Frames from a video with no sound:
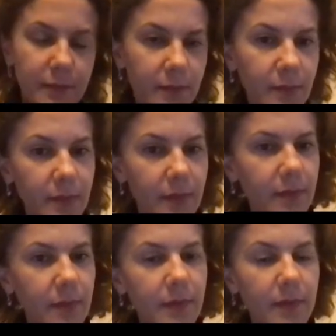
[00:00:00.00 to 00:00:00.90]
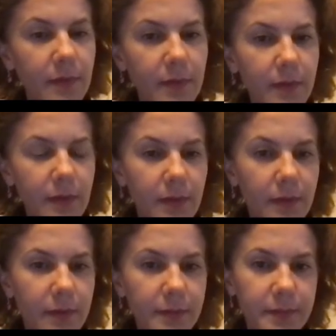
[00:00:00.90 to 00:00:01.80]

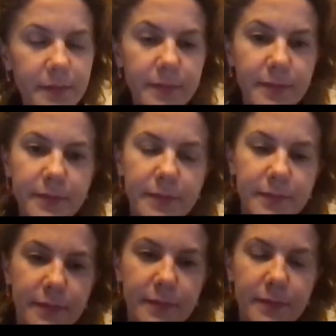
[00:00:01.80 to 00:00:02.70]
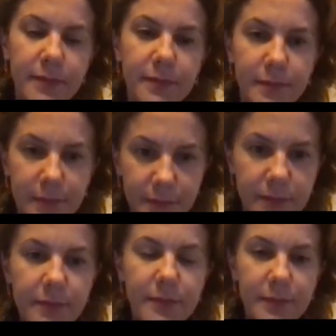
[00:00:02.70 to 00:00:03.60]

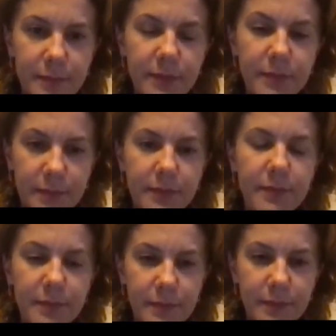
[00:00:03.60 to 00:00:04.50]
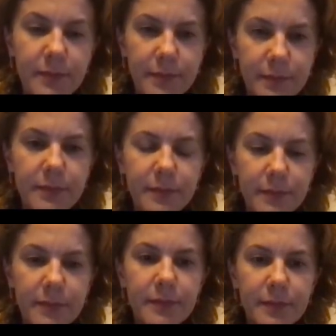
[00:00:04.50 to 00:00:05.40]

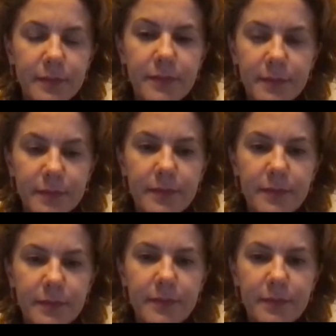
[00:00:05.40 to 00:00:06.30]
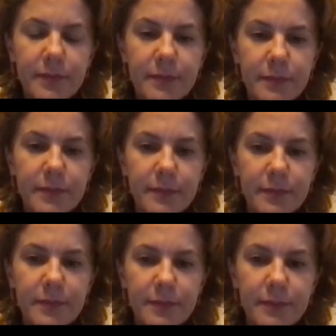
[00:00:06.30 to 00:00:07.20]

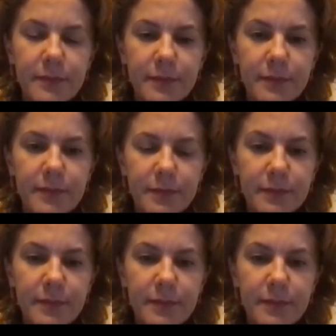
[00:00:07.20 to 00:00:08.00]
(not speaking)